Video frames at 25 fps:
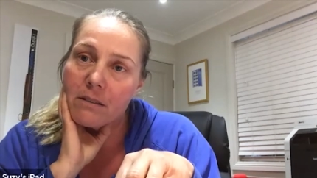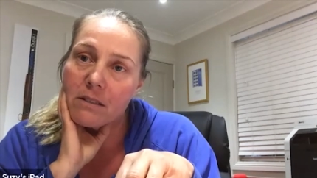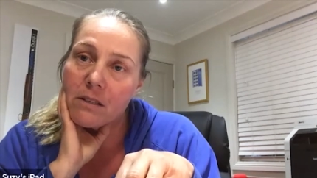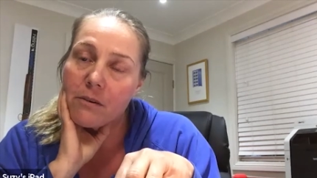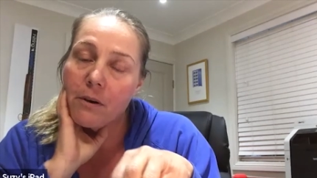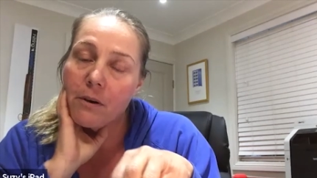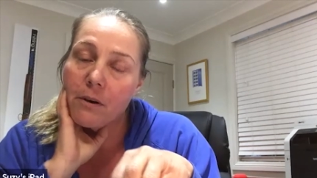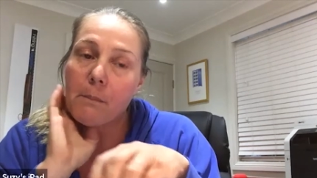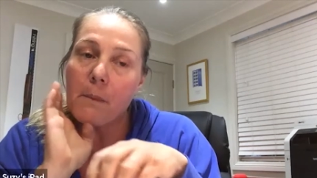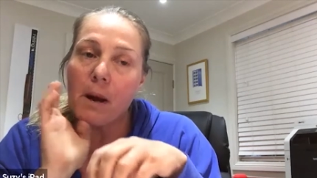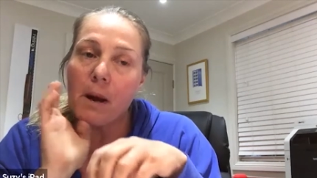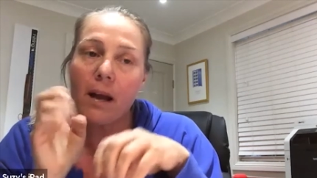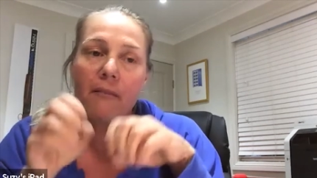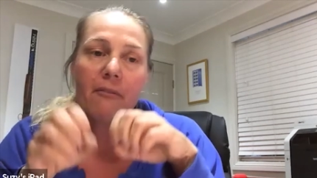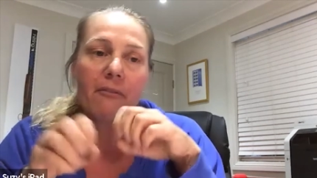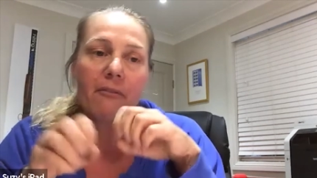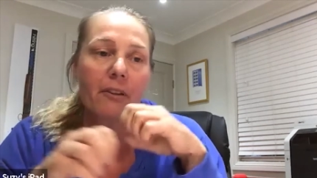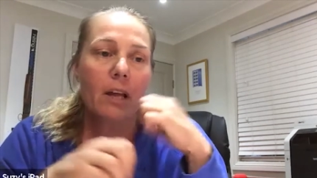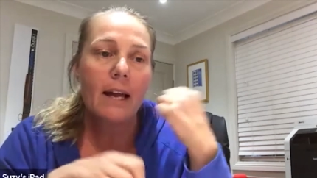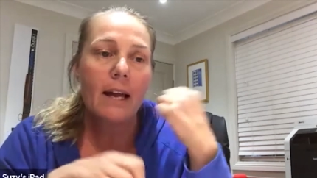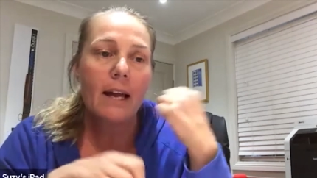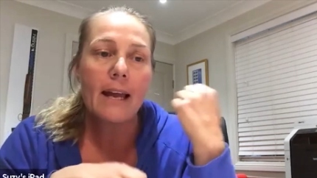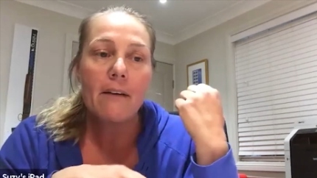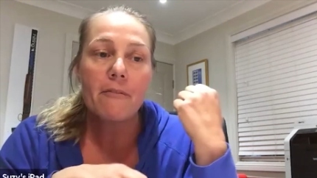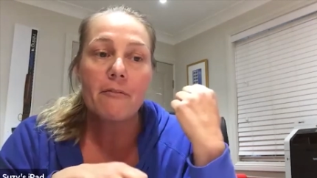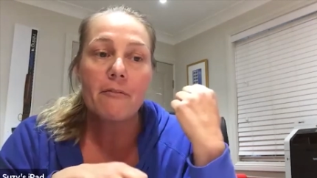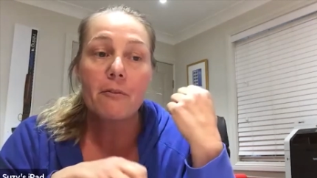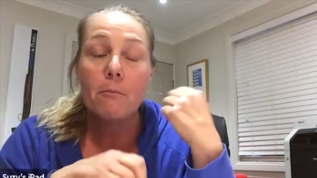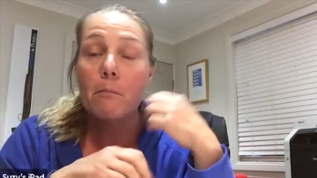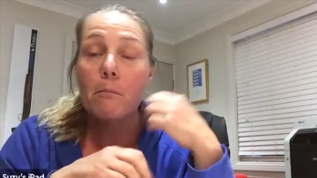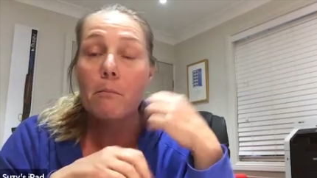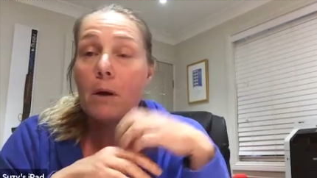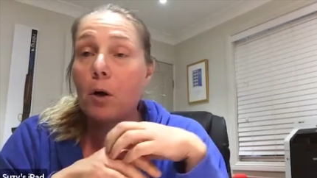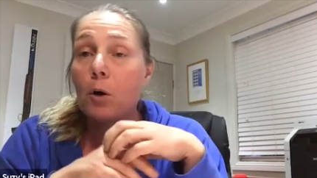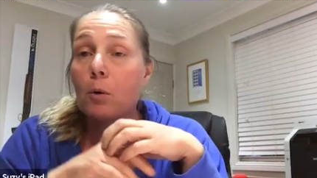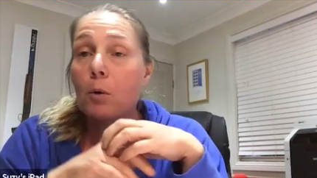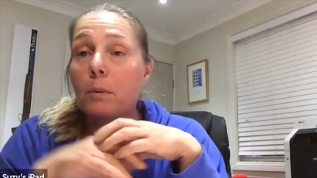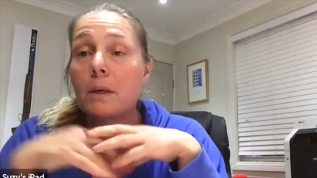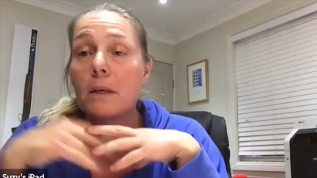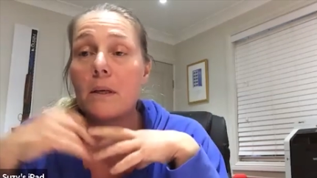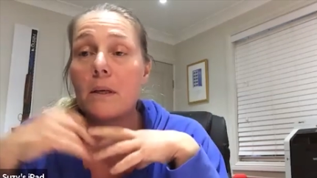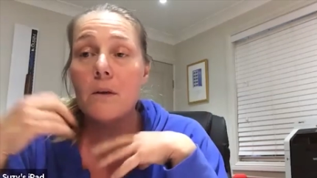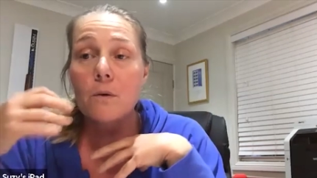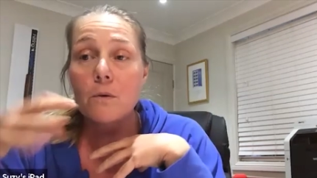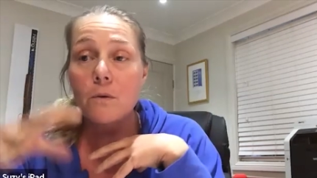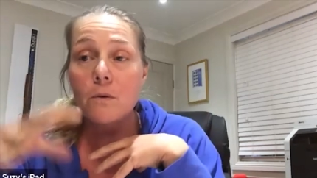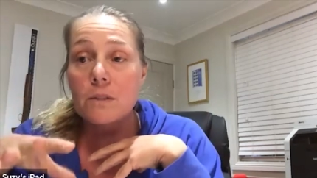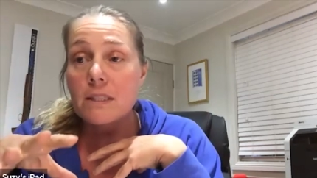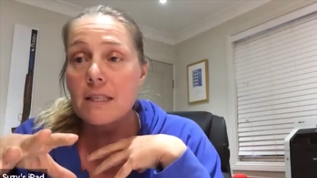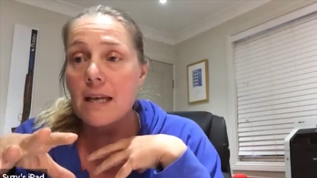So I might fly out from
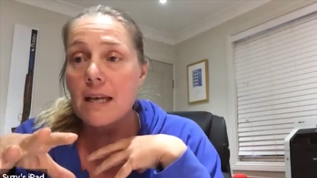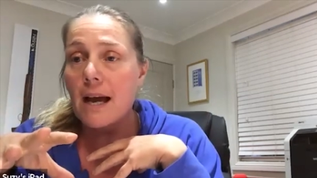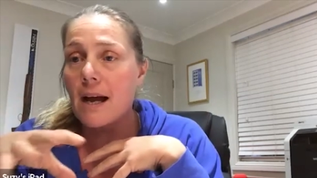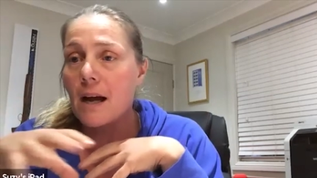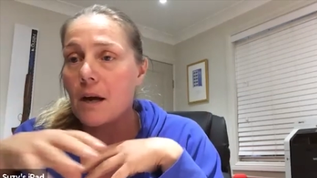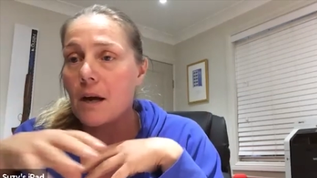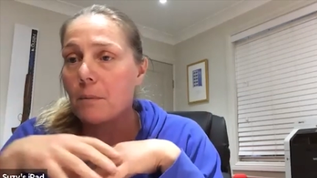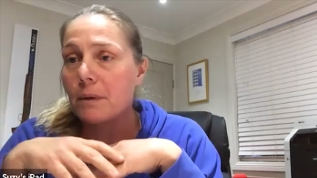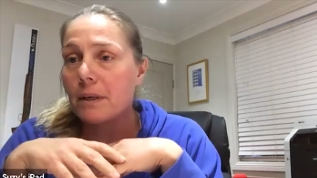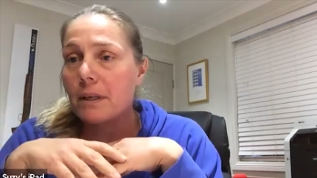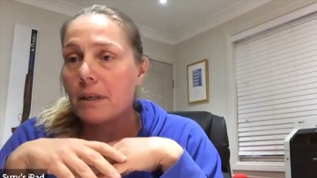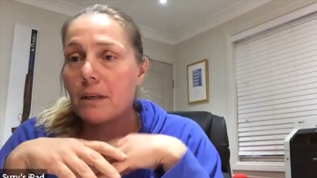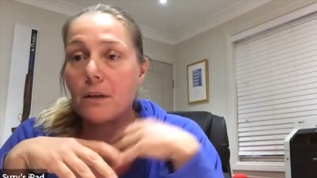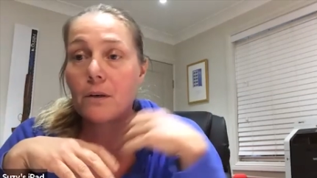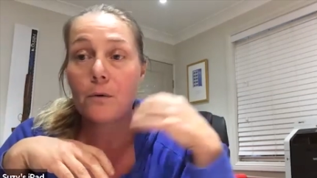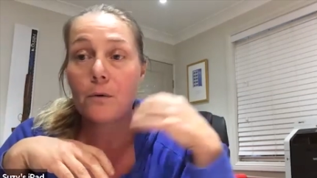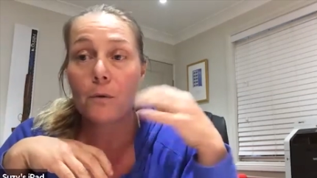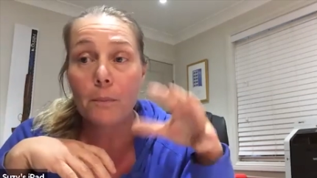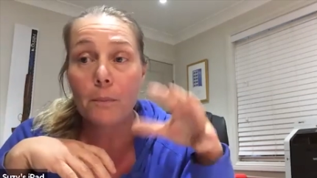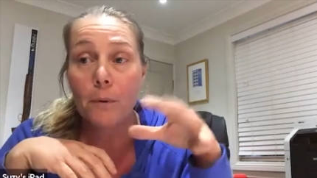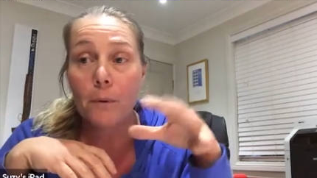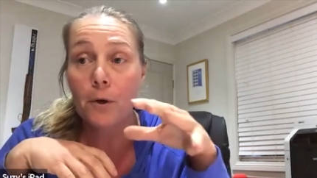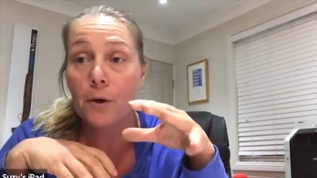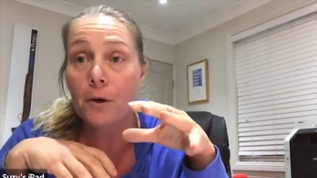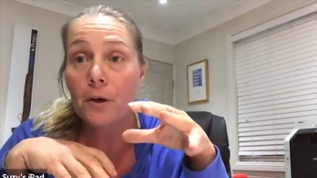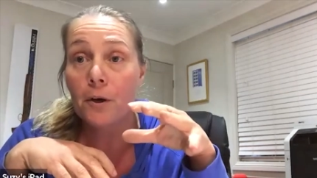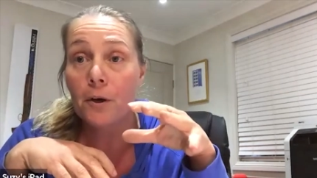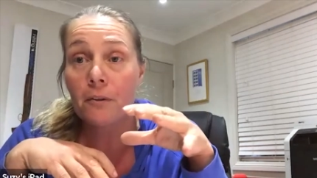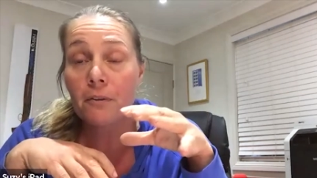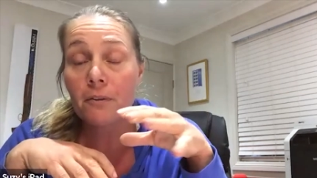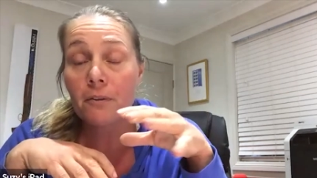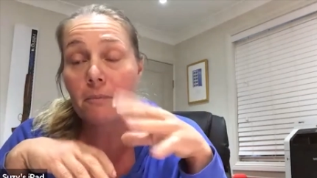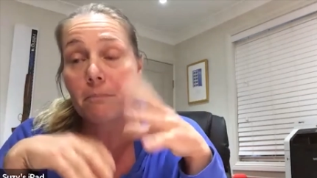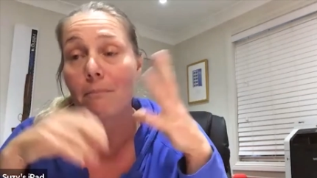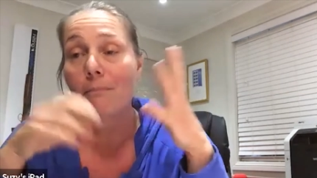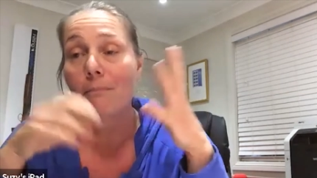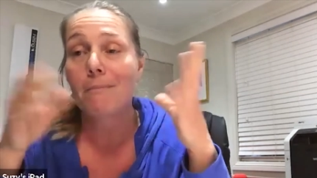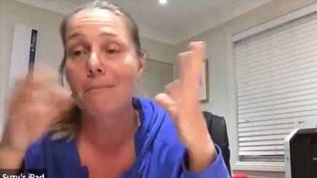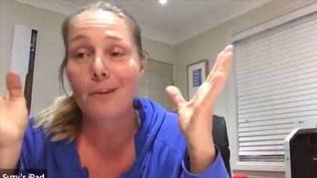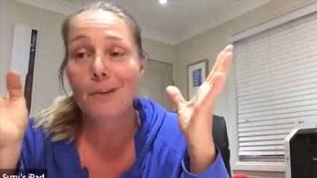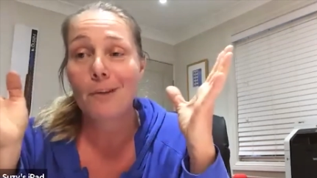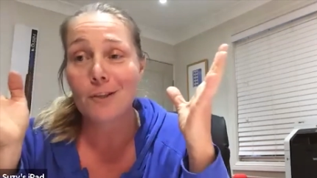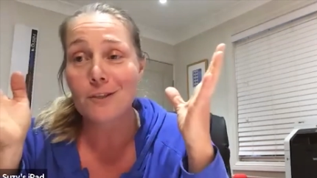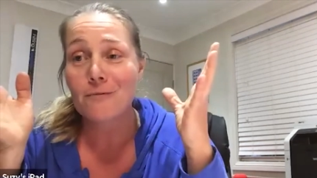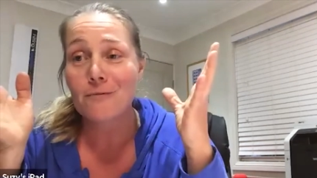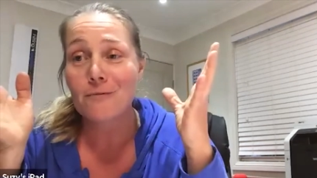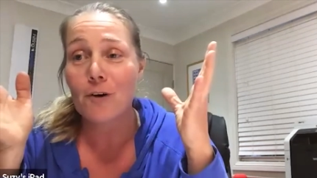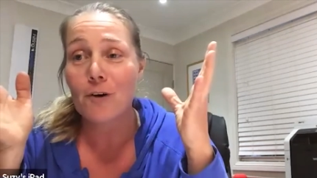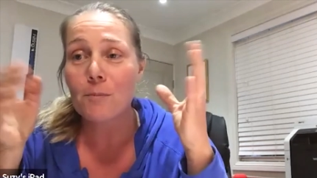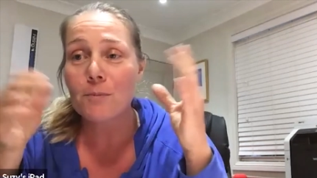Melbourne or Darwin or Perth,
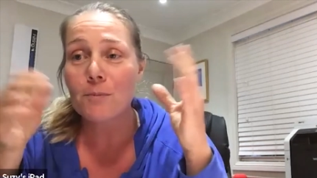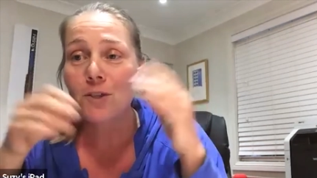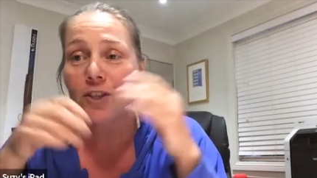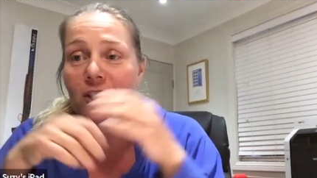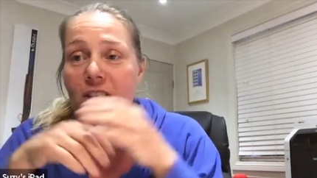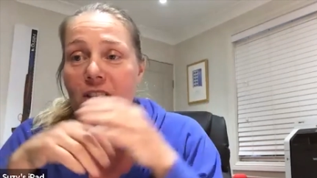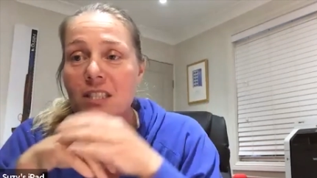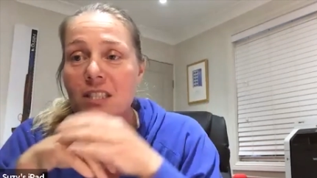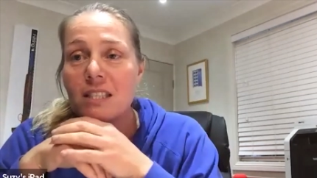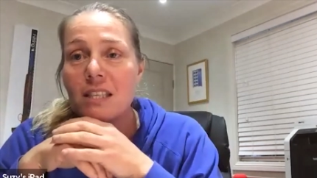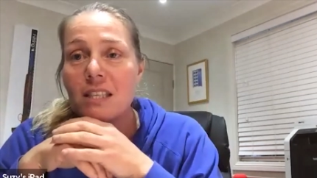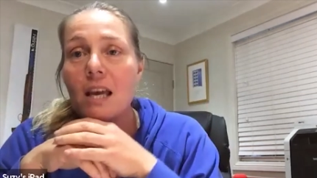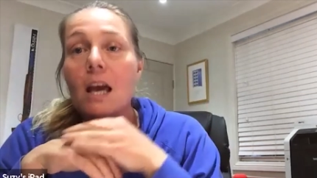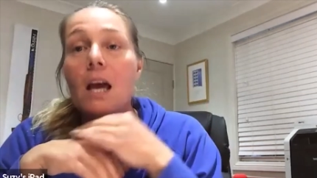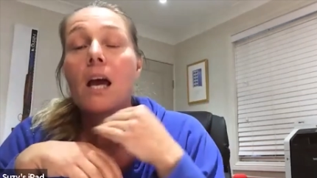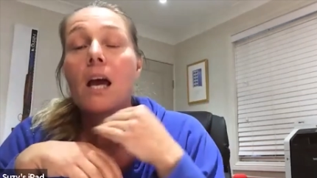lots of options,